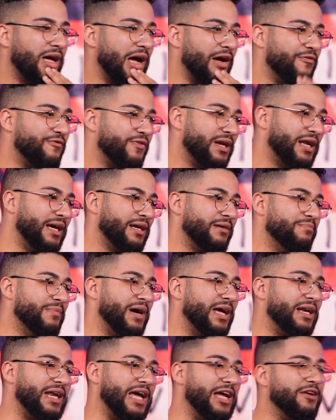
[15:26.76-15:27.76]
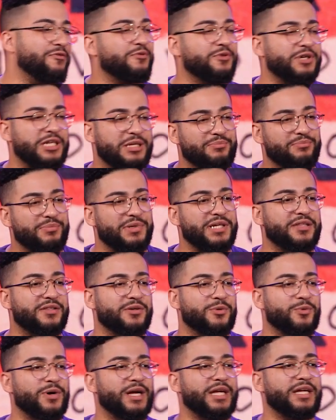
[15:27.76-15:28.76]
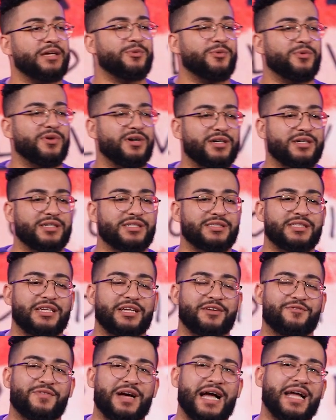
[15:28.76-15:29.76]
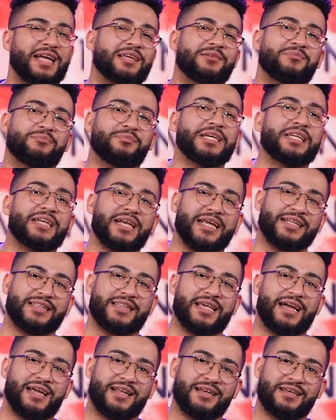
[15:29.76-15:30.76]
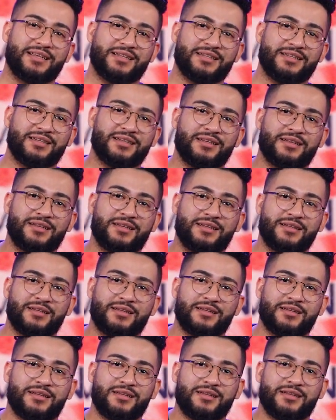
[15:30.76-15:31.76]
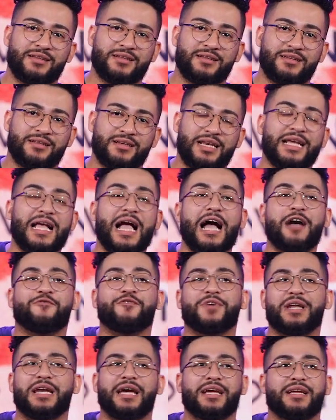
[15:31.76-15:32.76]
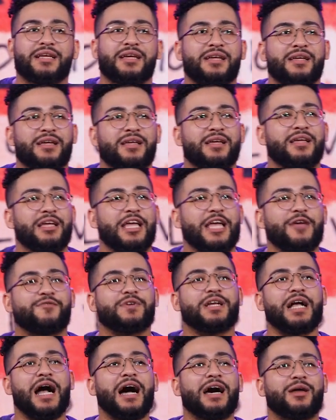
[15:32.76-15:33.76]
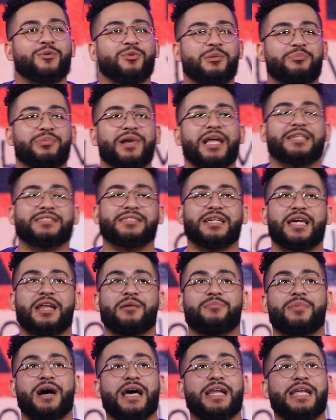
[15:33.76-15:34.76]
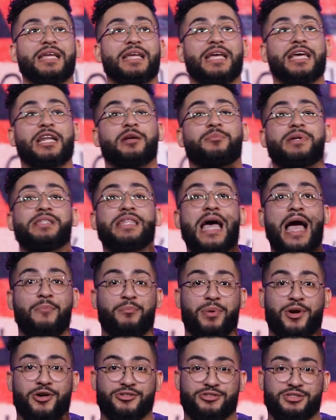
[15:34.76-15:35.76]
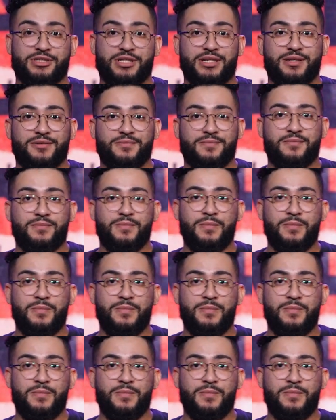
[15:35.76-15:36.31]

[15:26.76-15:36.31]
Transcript: I feel like my life wouldn't be the way it was if I can be like that. Like, I feel like if God will bless anybody, it'll be that person,